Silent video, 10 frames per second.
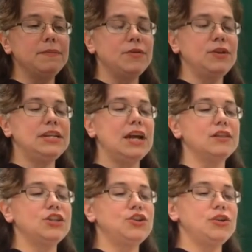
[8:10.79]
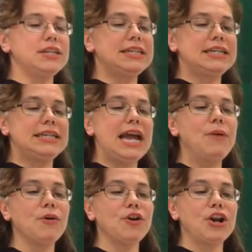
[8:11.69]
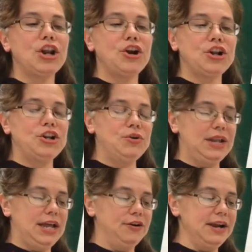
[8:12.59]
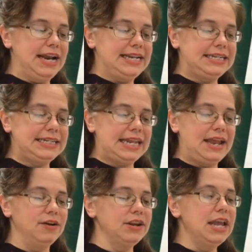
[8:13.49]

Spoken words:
You tell the students, today we're going to learn a new letter and its sound.